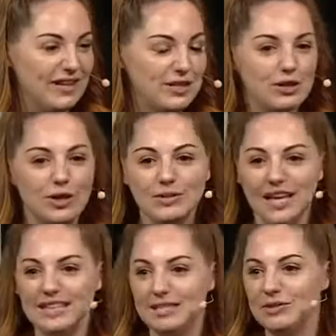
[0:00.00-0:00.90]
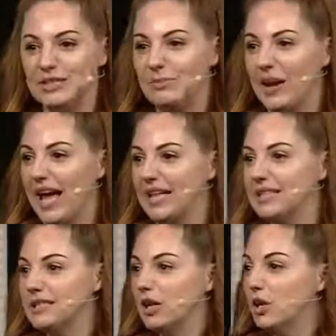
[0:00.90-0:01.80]
So those activity
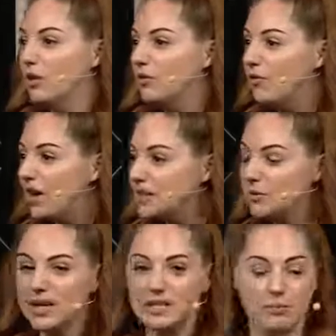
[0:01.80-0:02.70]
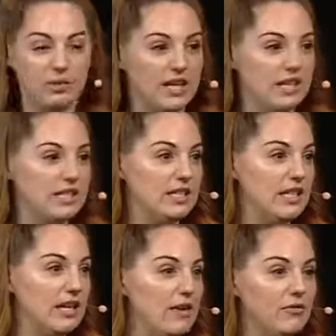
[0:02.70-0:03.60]
plans, find a way to put it into
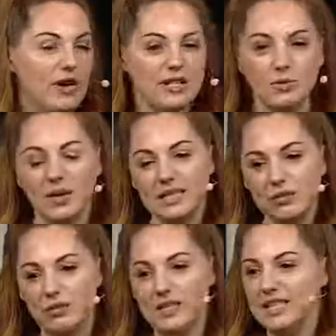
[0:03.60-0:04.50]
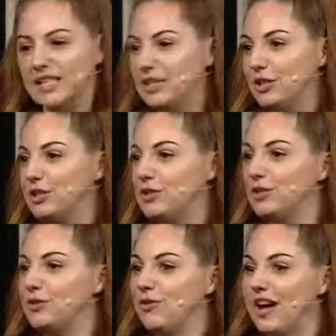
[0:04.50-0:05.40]
your life. Find a way to fit it into the
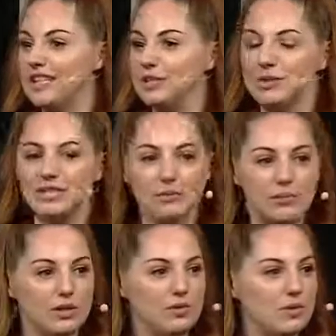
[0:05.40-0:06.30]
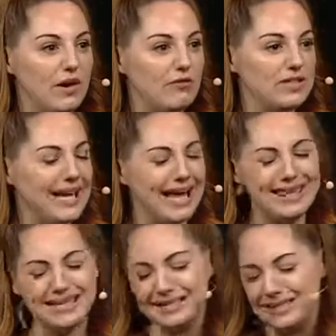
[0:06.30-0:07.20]
nooks and crannies so it's something you do every day. And
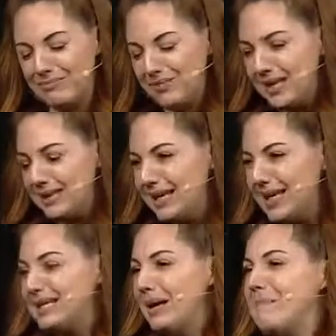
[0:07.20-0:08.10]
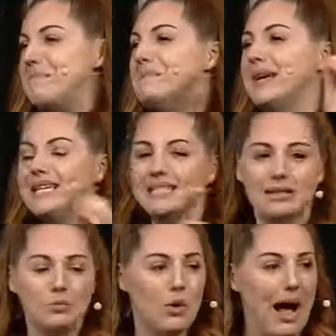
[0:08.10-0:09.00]
there's something that is amazing
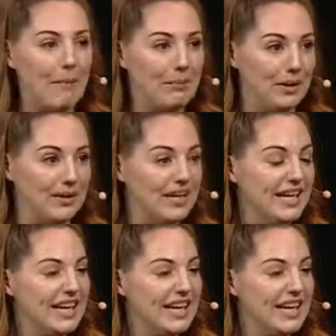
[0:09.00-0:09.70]
that will happen.